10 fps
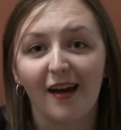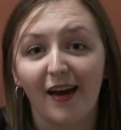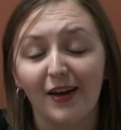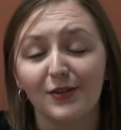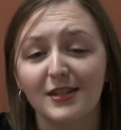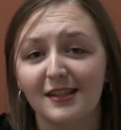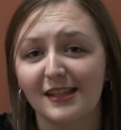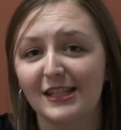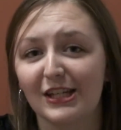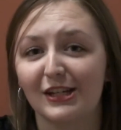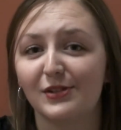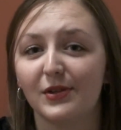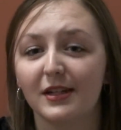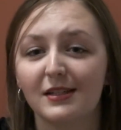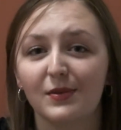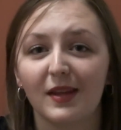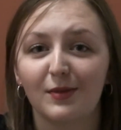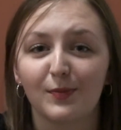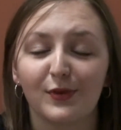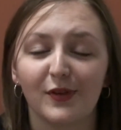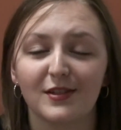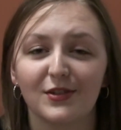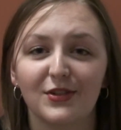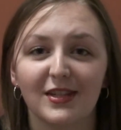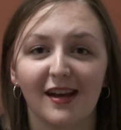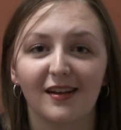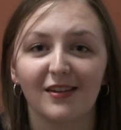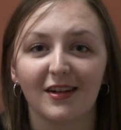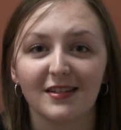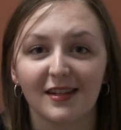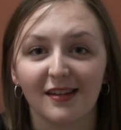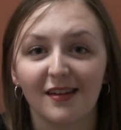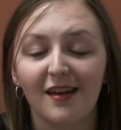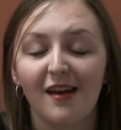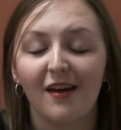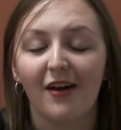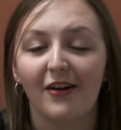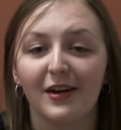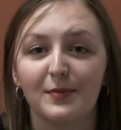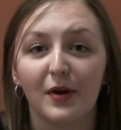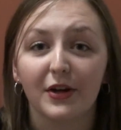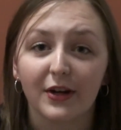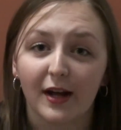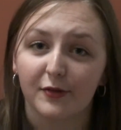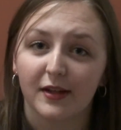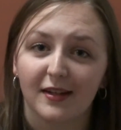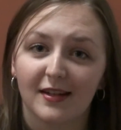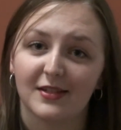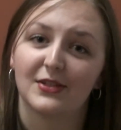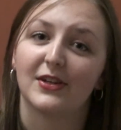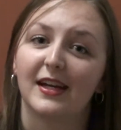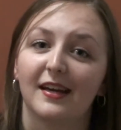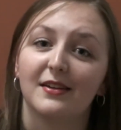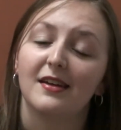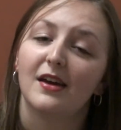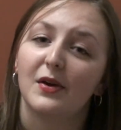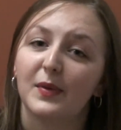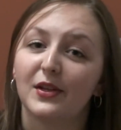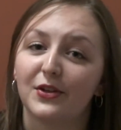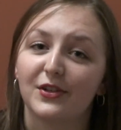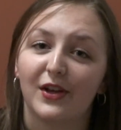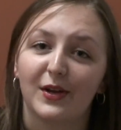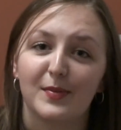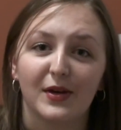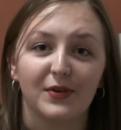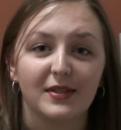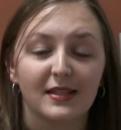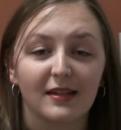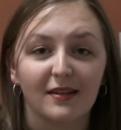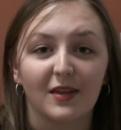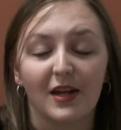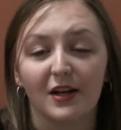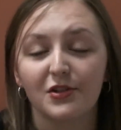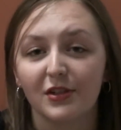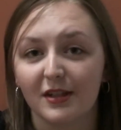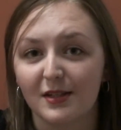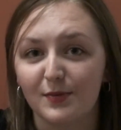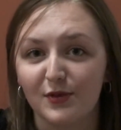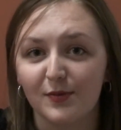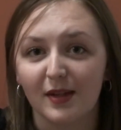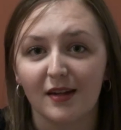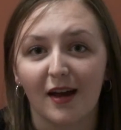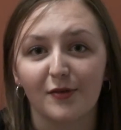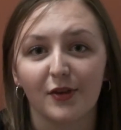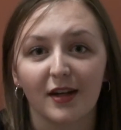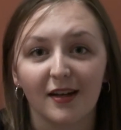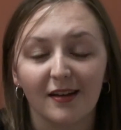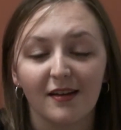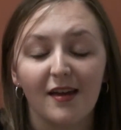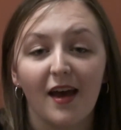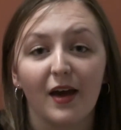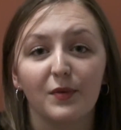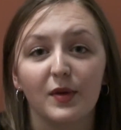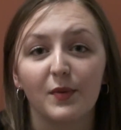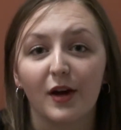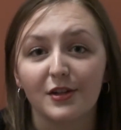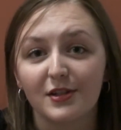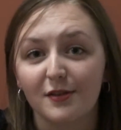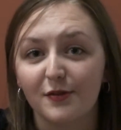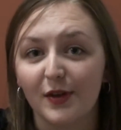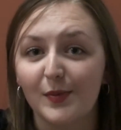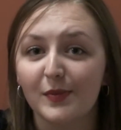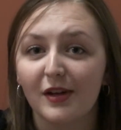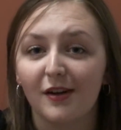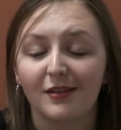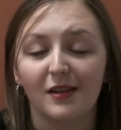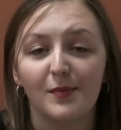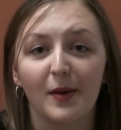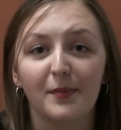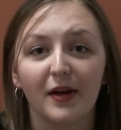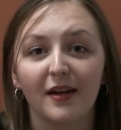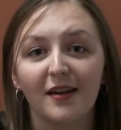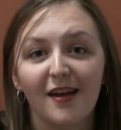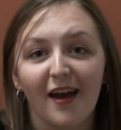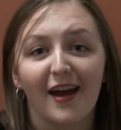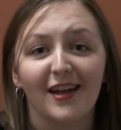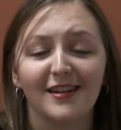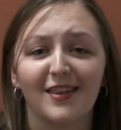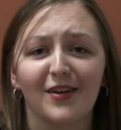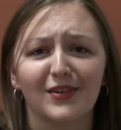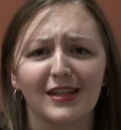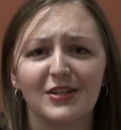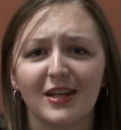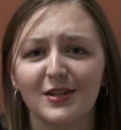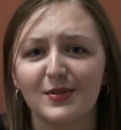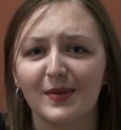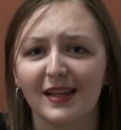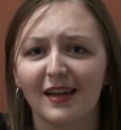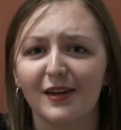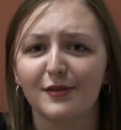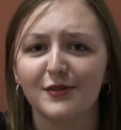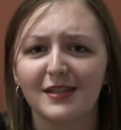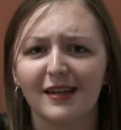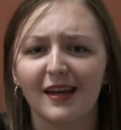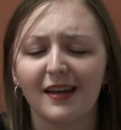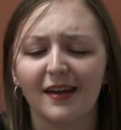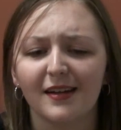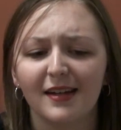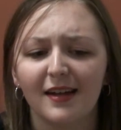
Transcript: I recently took a course with Professor Susanne Klausen on modern African history and we learned a lot about the nationalist movement in Africa and we watched a film called Lumumba and that really changed my life, seeing